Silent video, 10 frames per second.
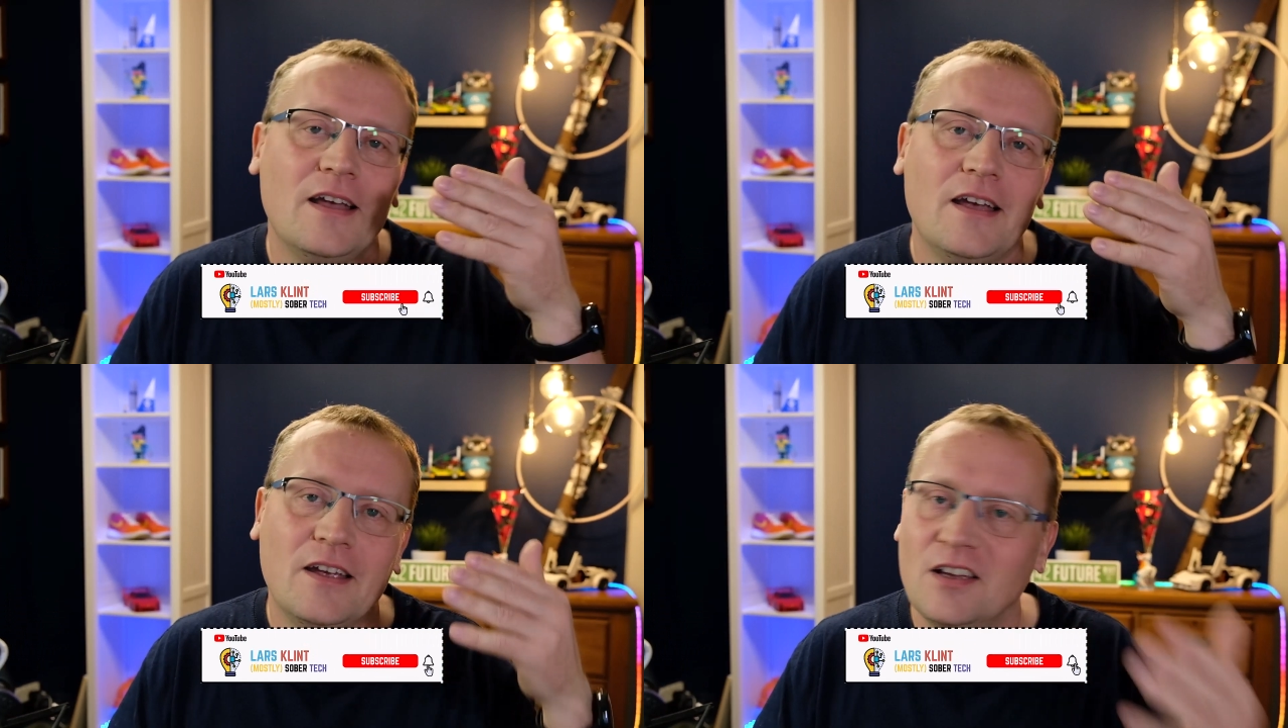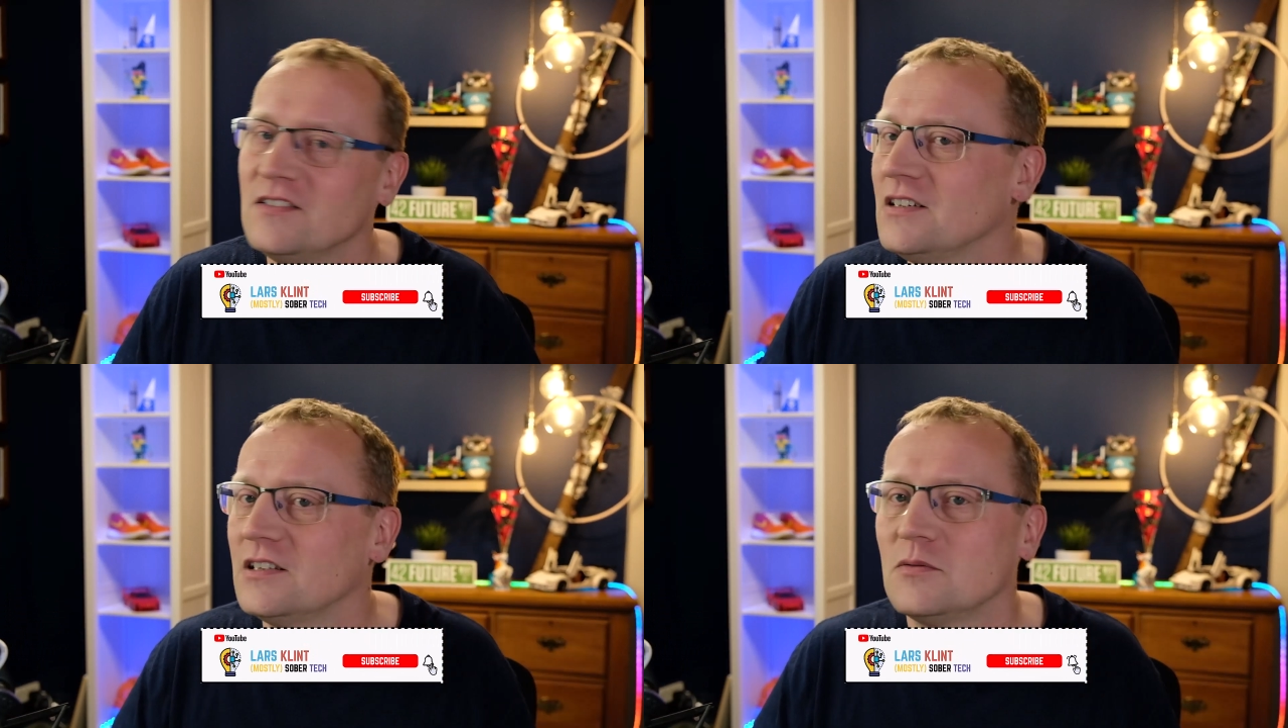
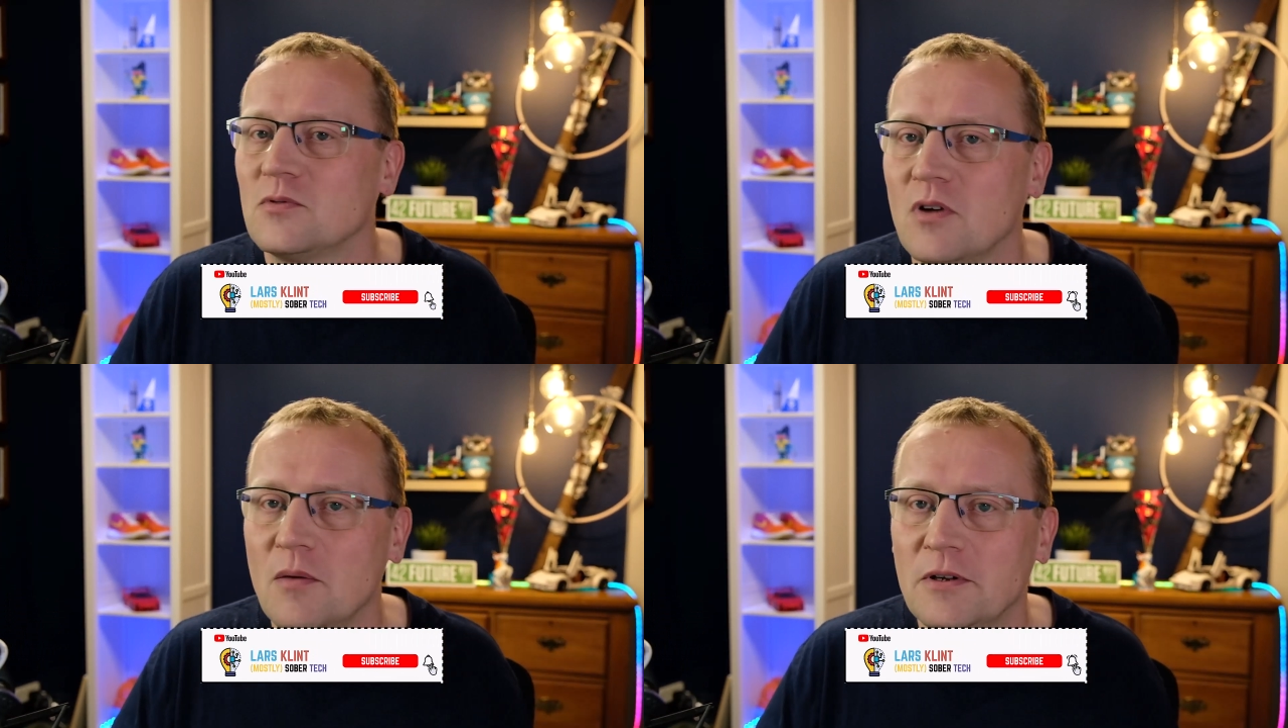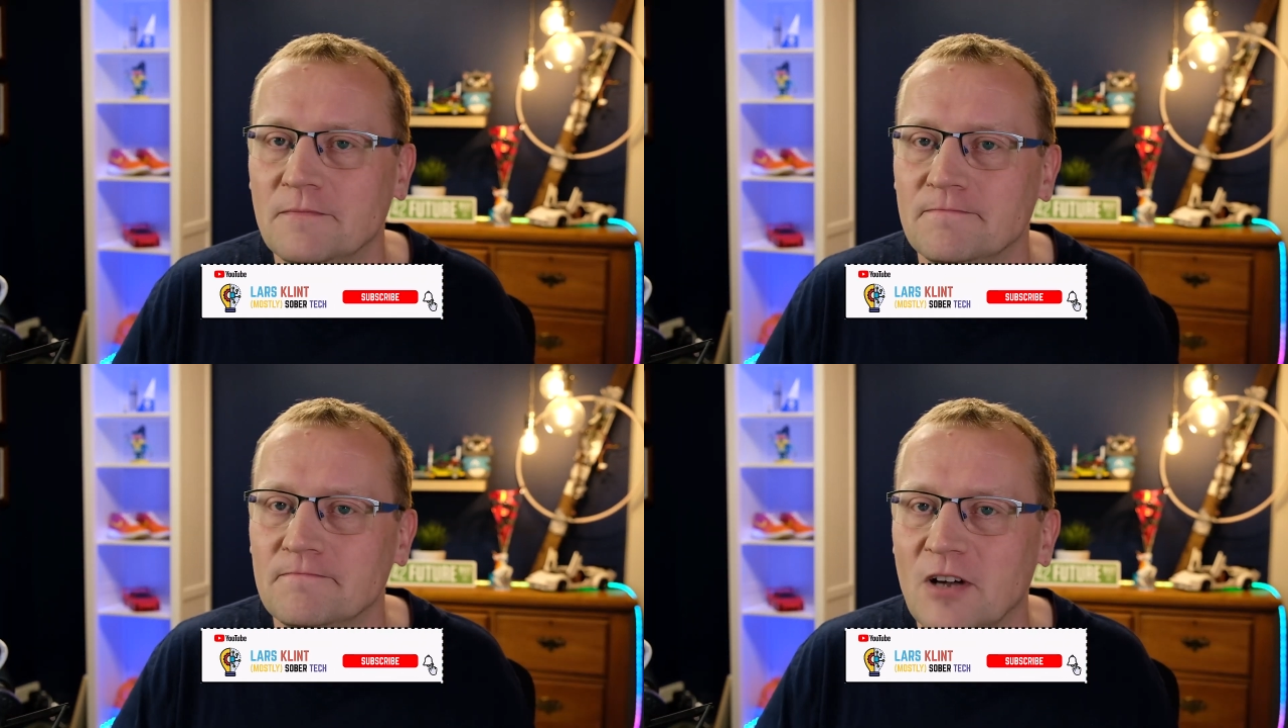consider subscribing.
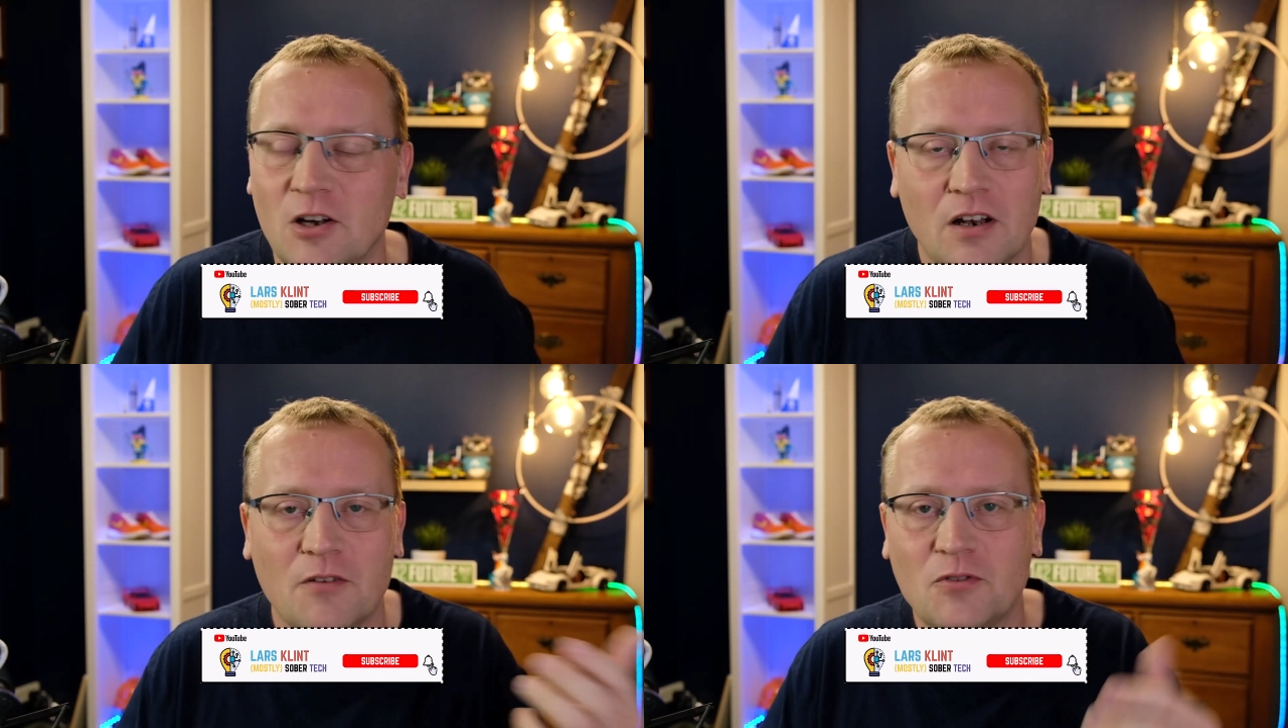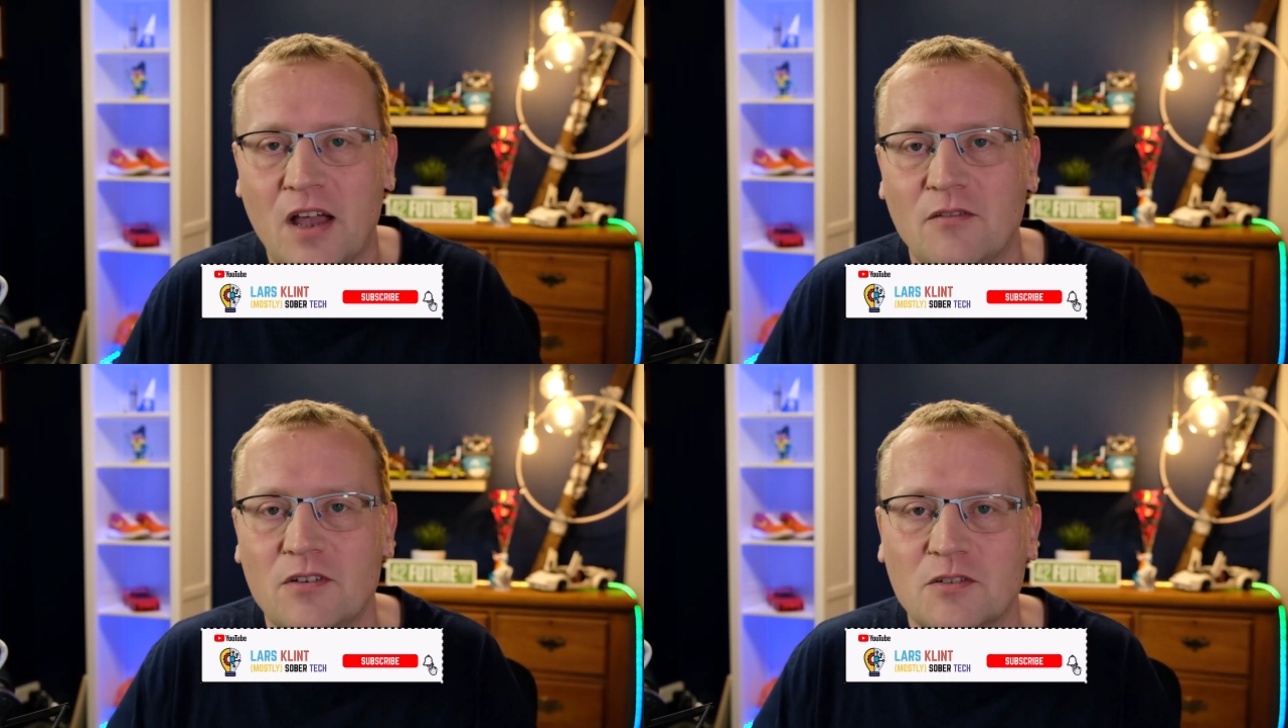I'd love to
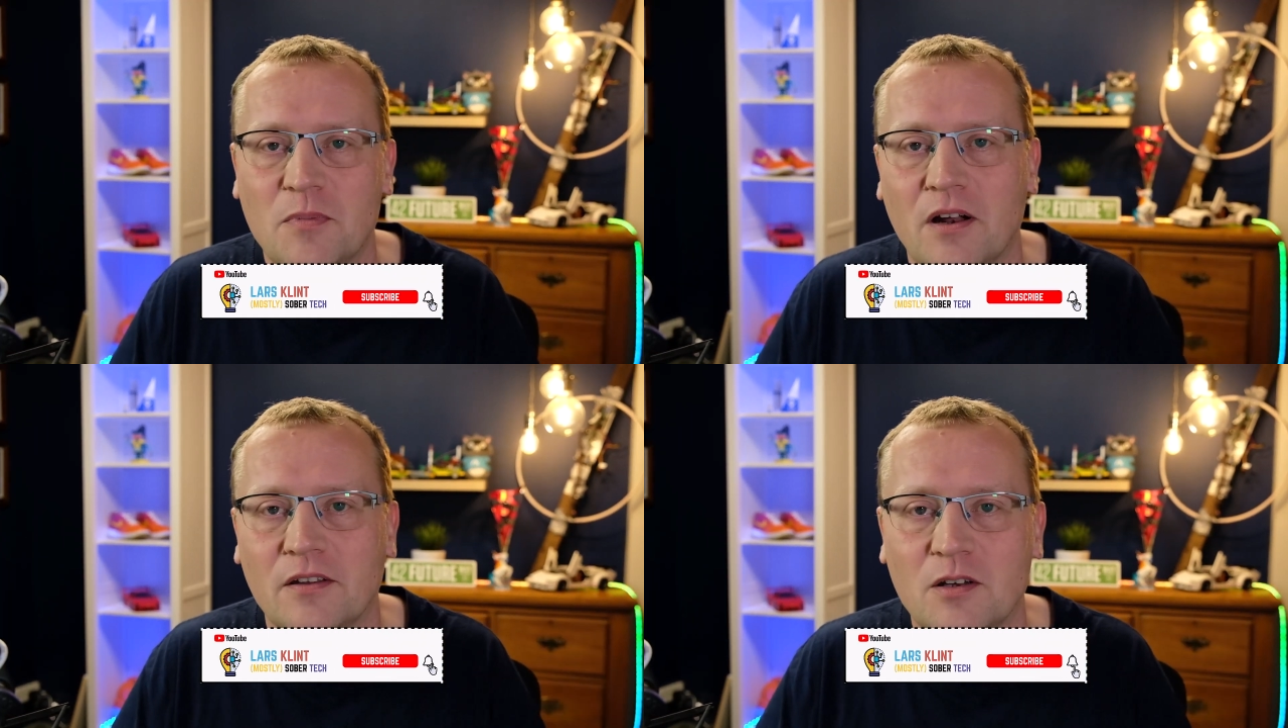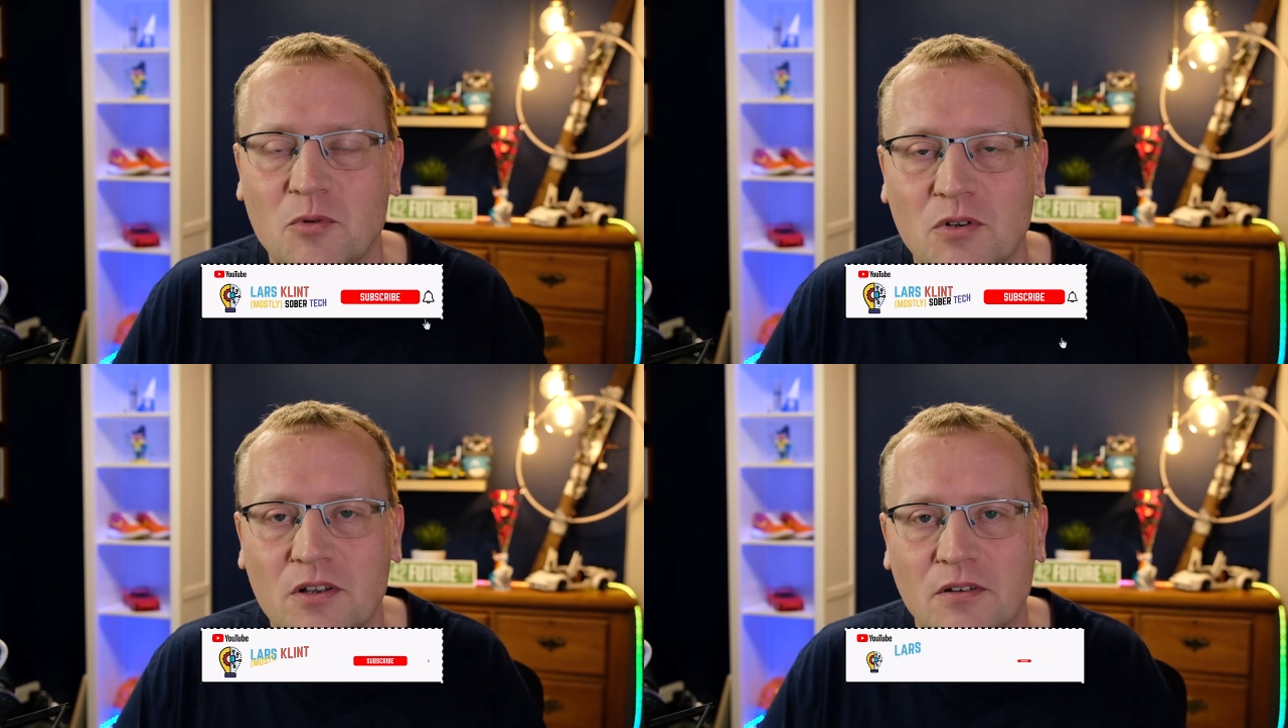have you as part of the
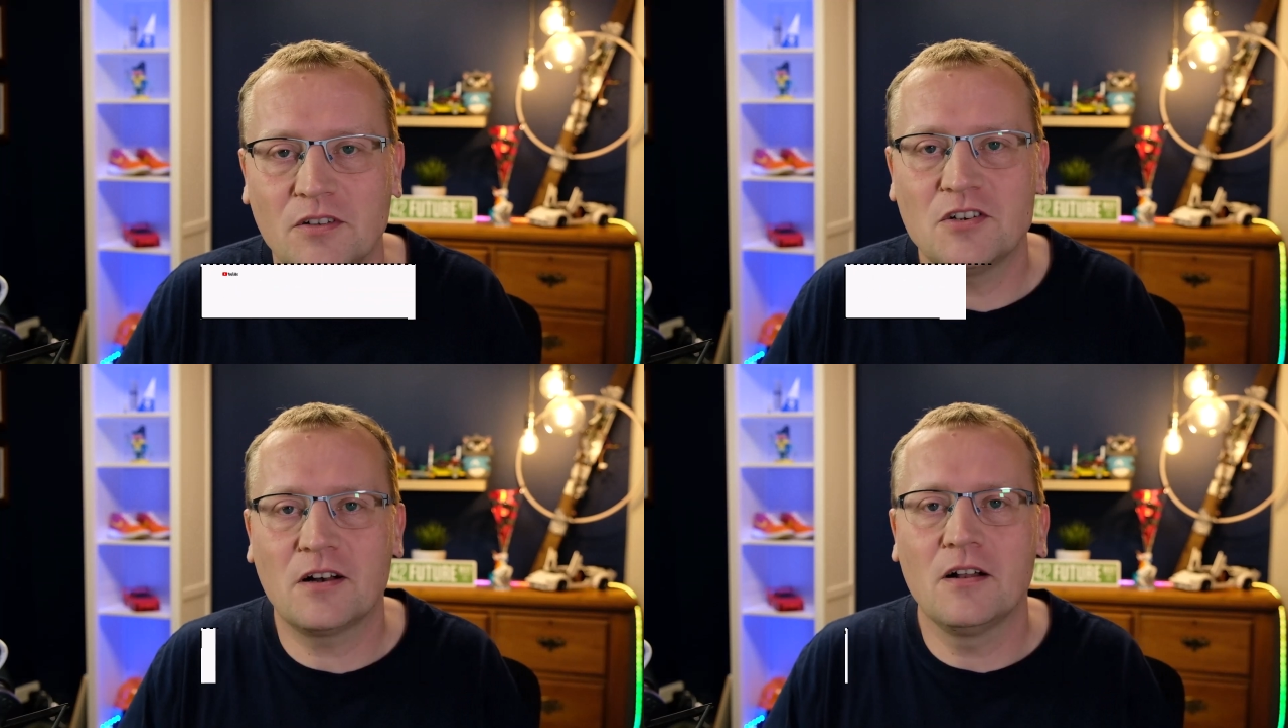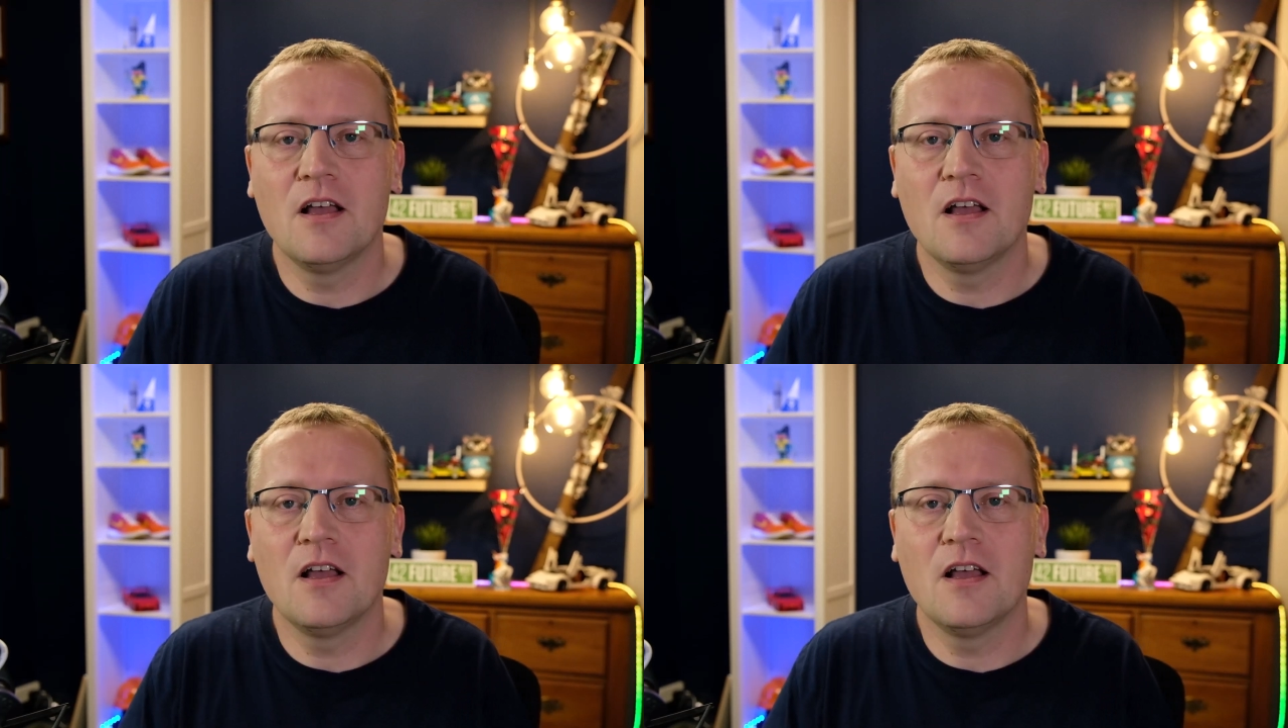community on the channel.